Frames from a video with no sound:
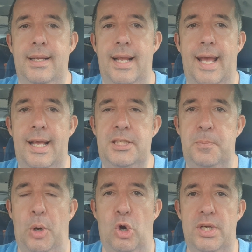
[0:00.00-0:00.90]

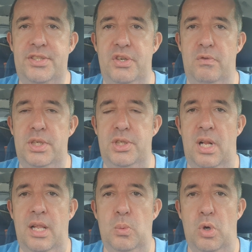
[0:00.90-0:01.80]
Yes, Boris
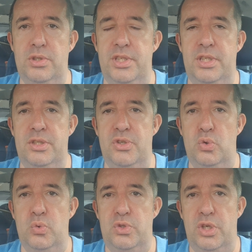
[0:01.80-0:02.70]
originally wanted us
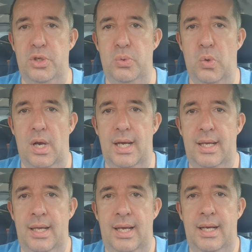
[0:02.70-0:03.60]
all
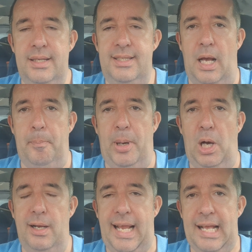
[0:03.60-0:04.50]
to dump
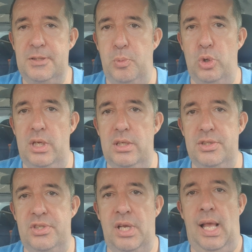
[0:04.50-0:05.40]
our gas
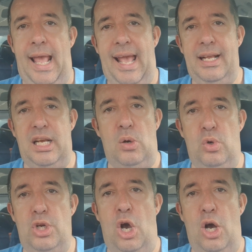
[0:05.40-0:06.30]
boilers and
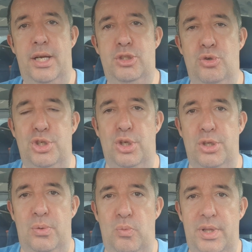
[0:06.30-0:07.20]
go on
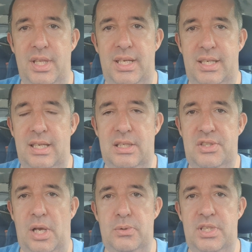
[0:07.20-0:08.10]
hydrogen with the
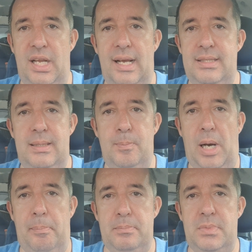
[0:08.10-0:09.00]
associated
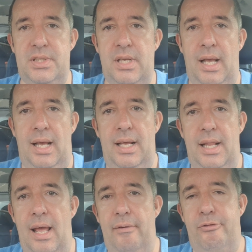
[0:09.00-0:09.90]
pumps.
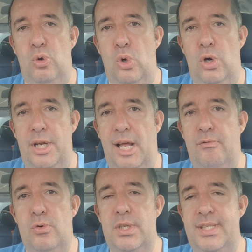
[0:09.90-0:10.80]
Therefore,
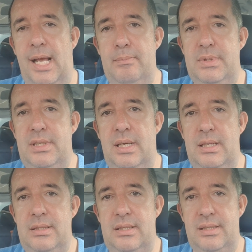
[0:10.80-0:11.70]
another attempt
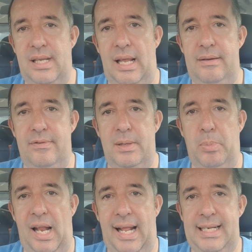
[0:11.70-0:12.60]
to save the
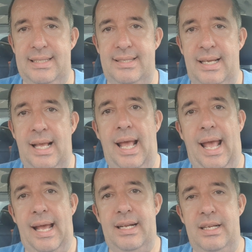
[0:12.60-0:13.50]
planet
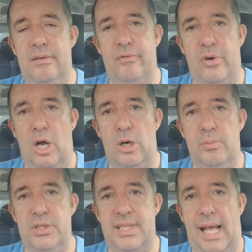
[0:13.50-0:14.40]
and the
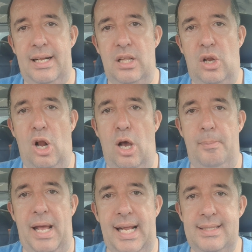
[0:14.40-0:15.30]
environment and the
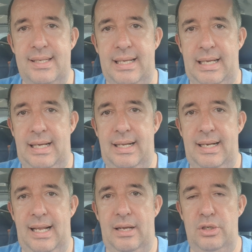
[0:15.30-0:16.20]
climate.
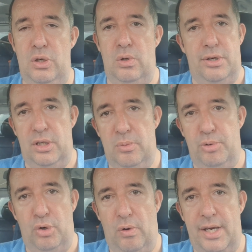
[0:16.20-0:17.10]
Now you look at the
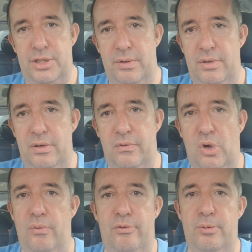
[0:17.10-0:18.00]
progression,
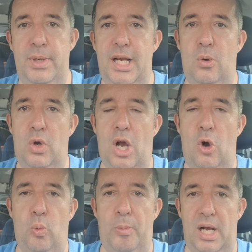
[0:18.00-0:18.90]
you've gone from the old
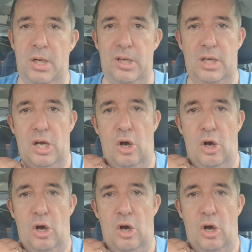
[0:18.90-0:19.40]
coal bunker,